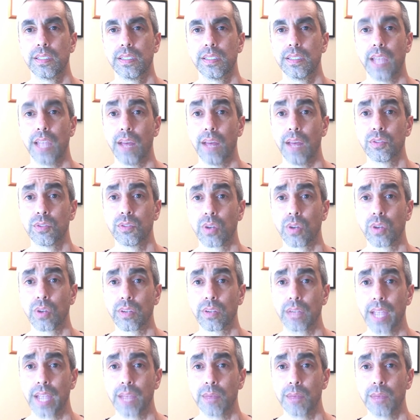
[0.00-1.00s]
devs or
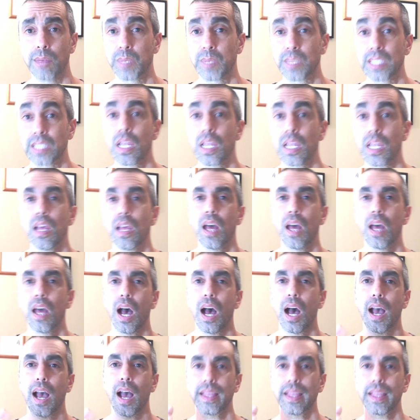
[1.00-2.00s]
other games, because
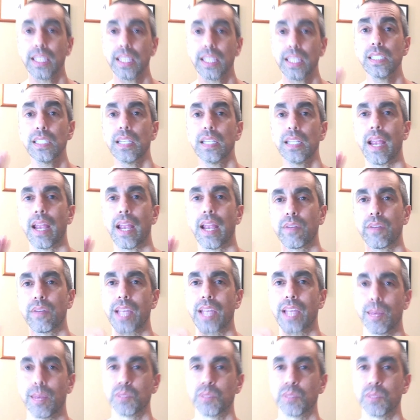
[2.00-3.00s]
I think that every
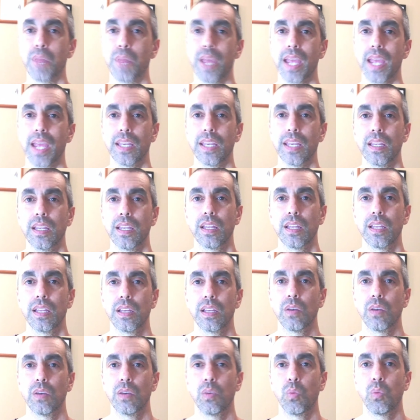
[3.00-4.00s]
game is made
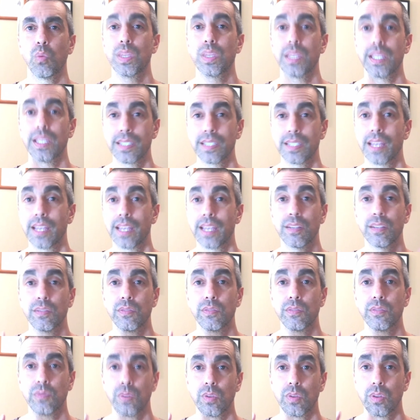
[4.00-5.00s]
with the intent
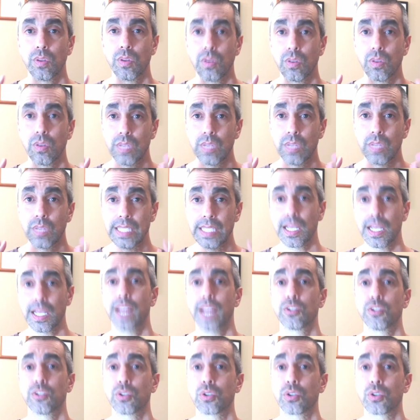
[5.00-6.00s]
of these
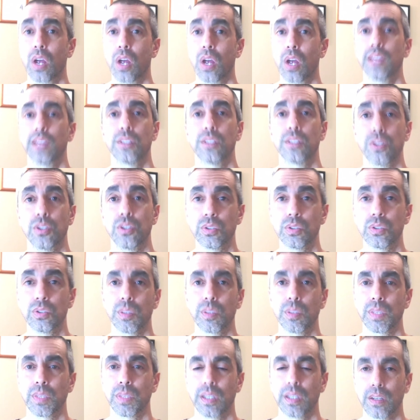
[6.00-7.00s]
guys are trying to do
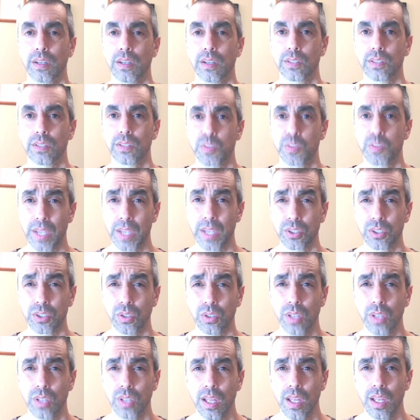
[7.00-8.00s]
something here
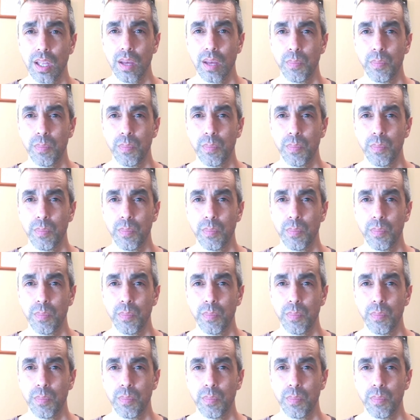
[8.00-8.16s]
special.